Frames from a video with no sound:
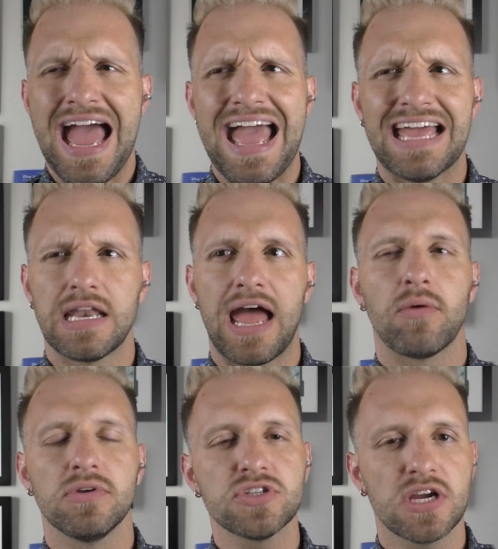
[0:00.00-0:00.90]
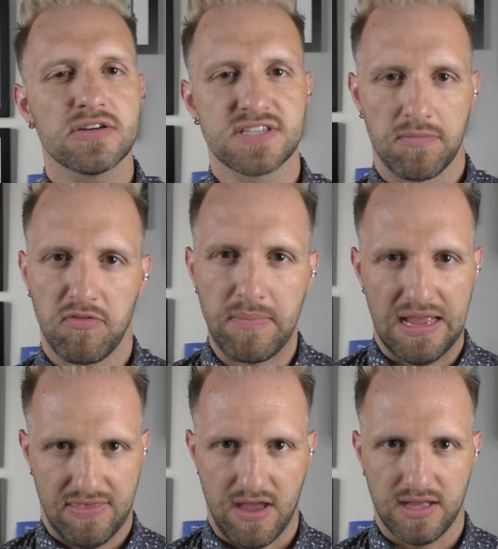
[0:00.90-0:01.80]
and I will share some of
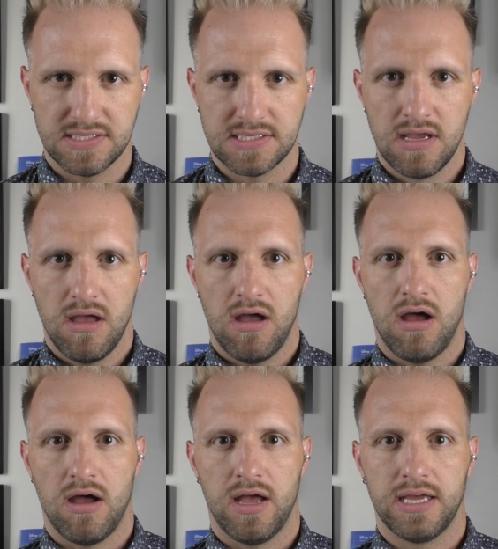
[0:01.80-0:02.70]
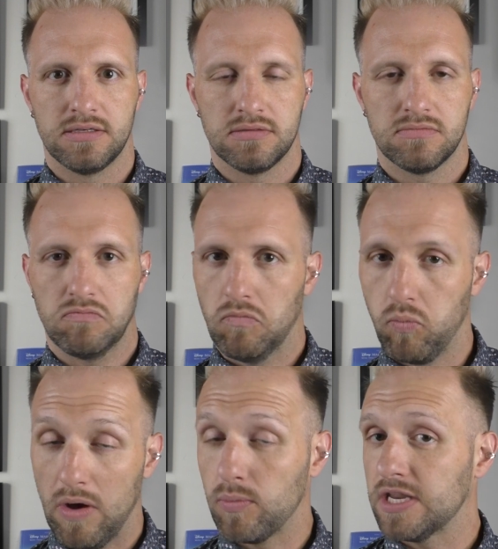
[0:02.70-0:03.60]
my thoughts on
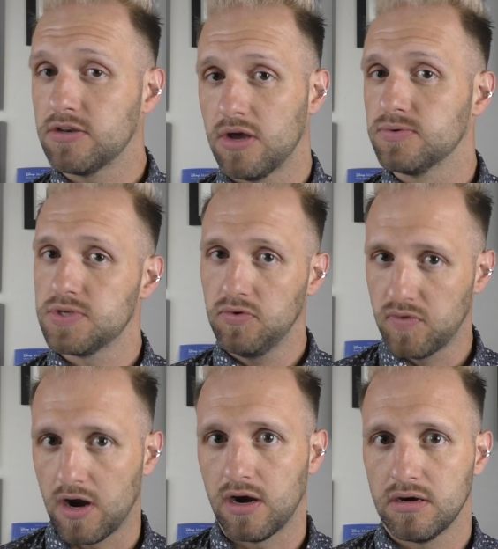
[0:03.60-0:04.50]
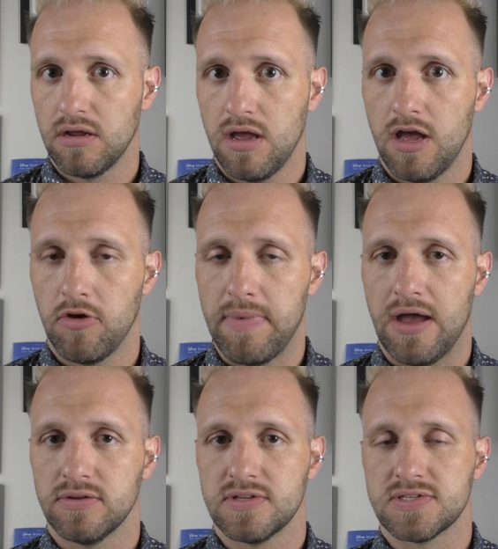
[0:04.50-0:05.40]
what we know so far
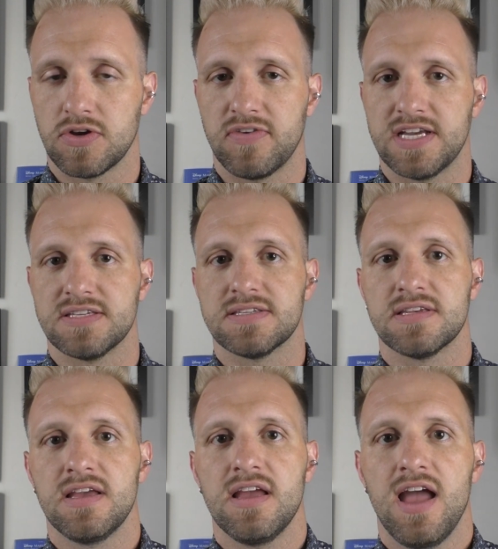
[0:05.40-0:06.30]
about the service,